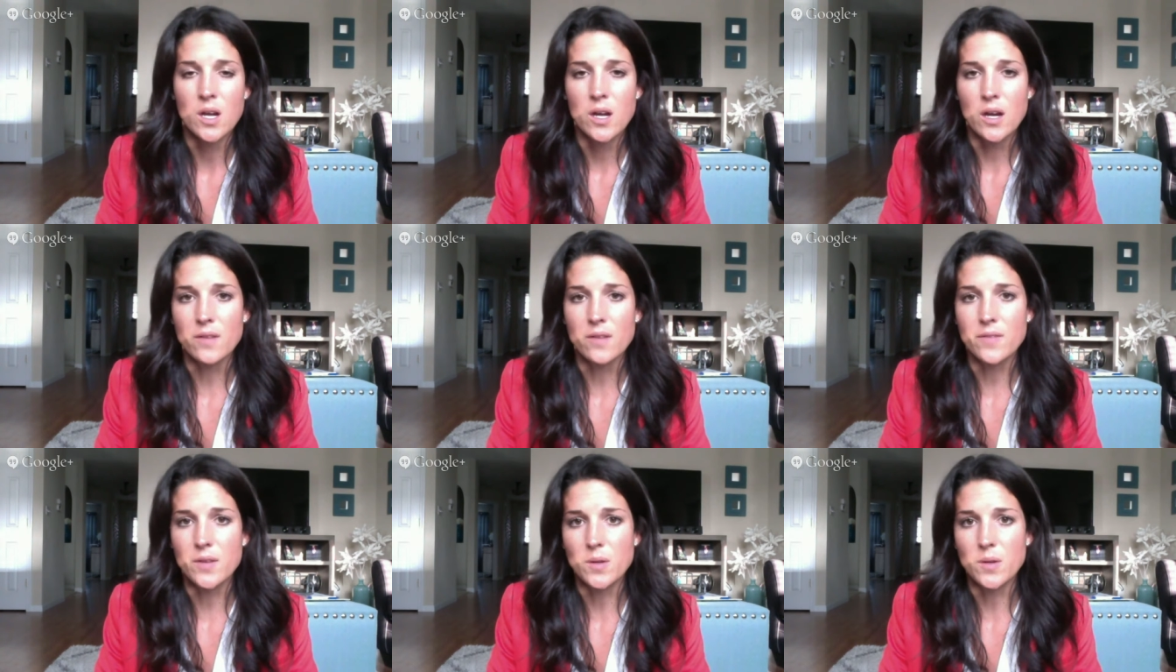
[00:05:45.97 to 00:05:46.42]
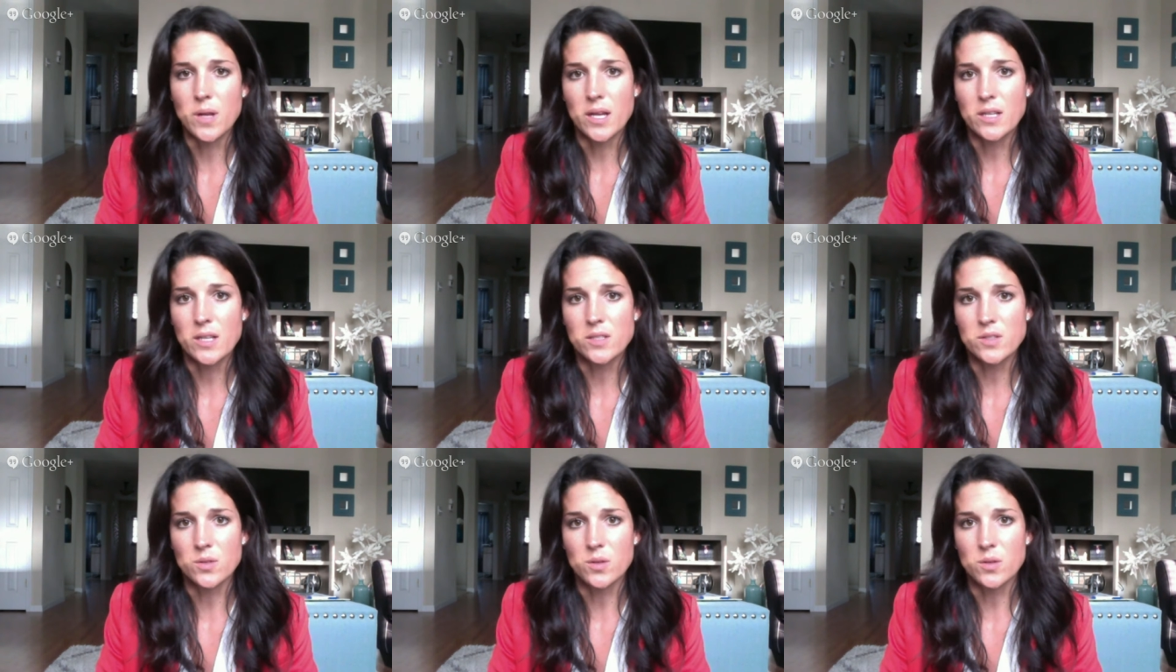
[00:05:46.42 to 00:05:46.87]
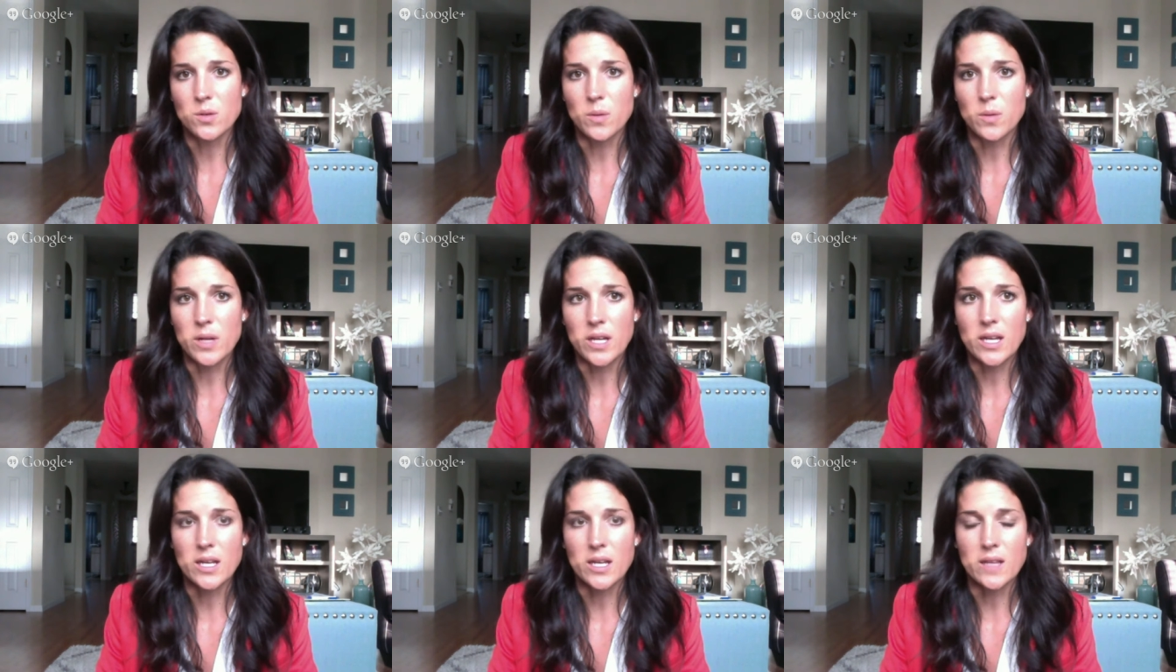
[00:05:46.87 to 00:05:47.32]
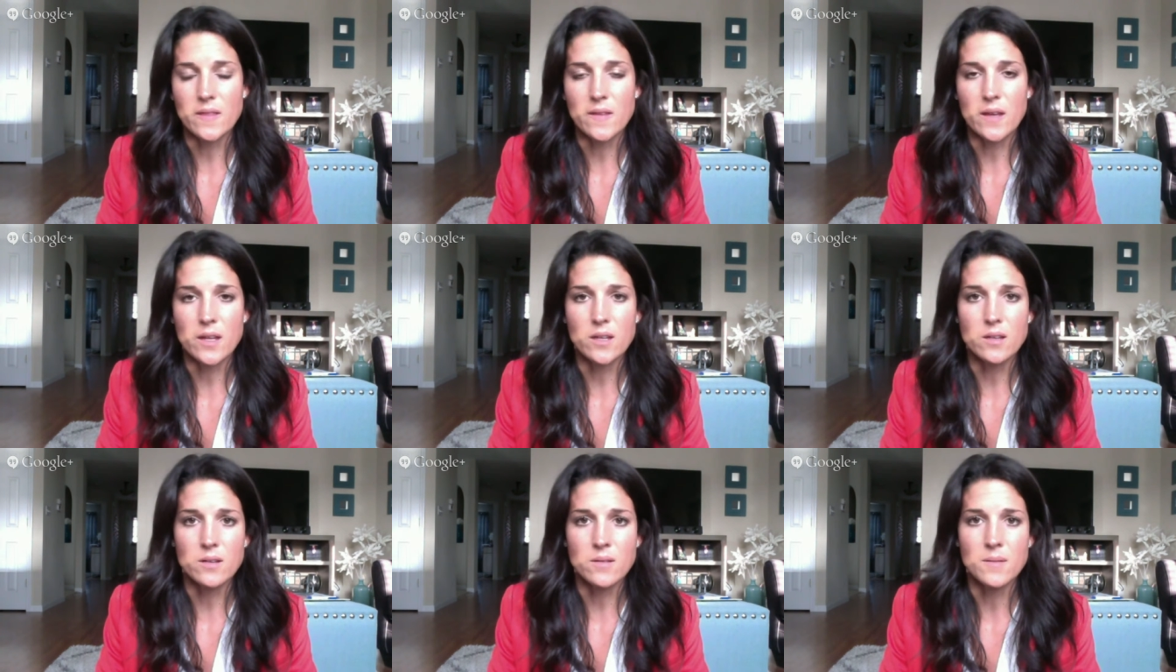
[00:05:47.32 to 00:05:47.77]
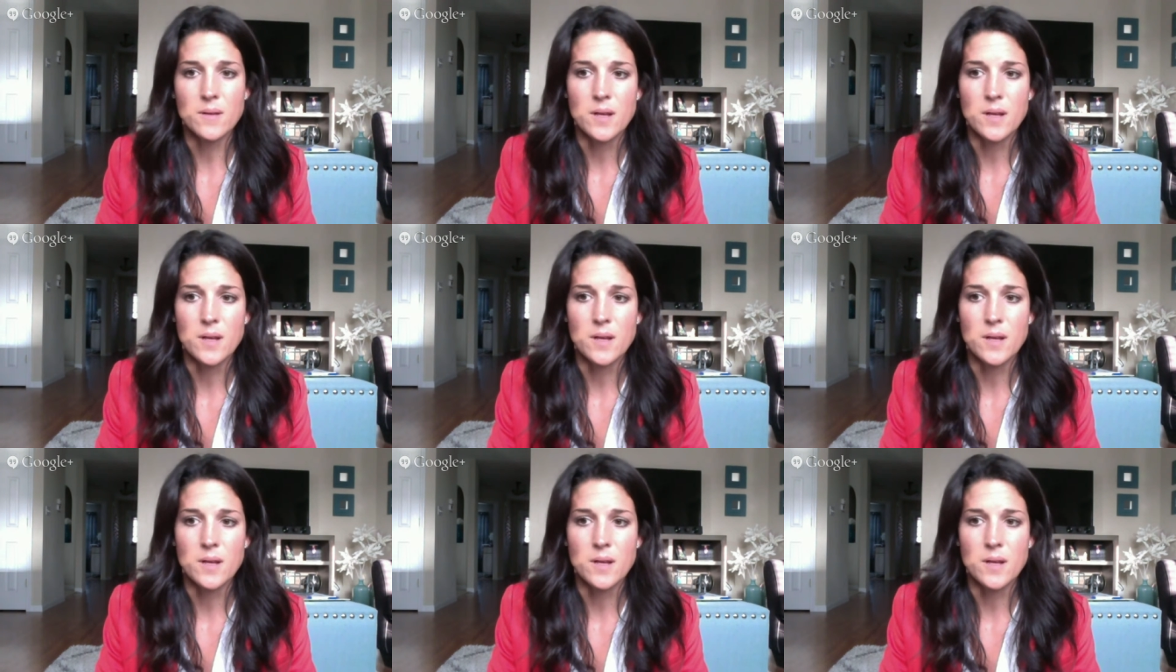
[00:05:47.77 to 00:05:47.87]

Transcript: a few days or a week, and then